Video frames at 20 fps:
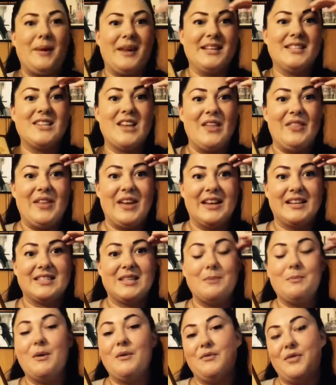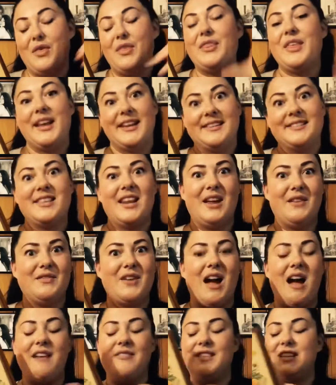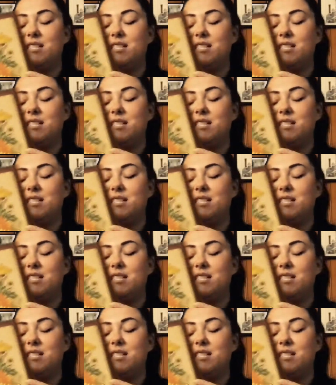based on like some of the things that I've gotten